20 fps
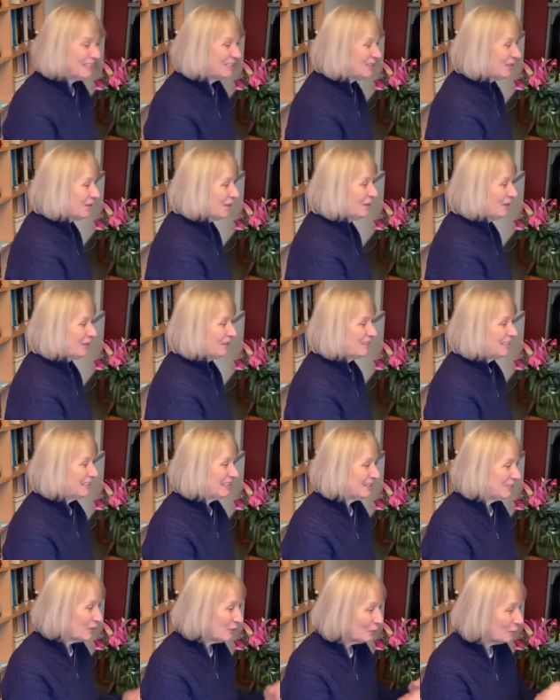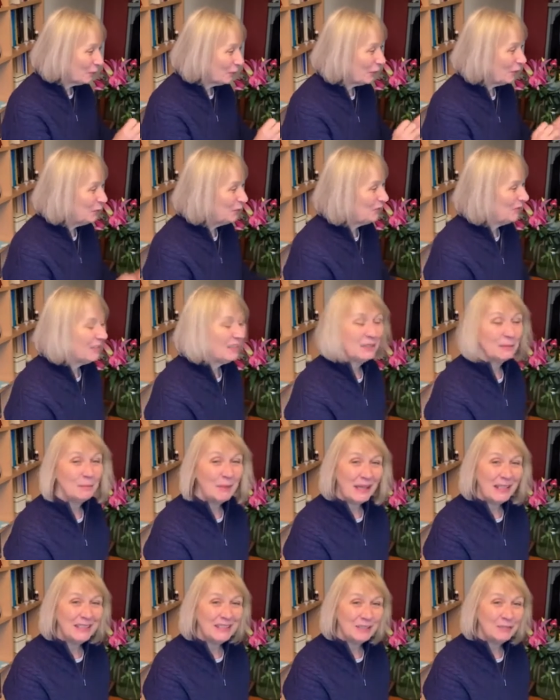So good. It's got all those
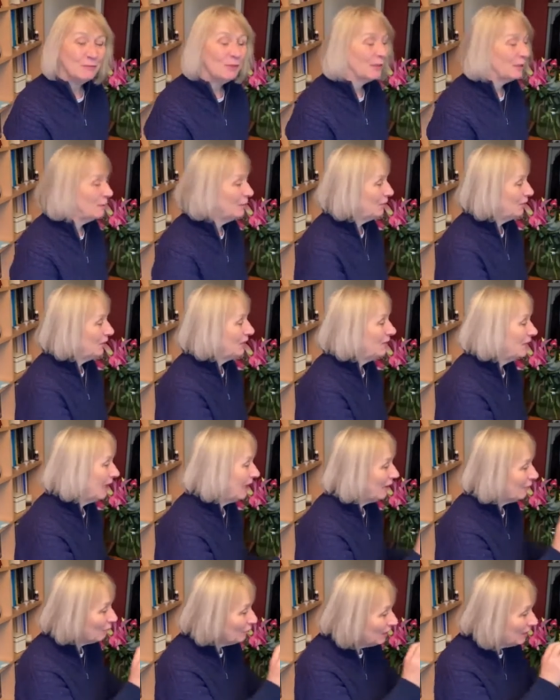syncopated rhythms in there,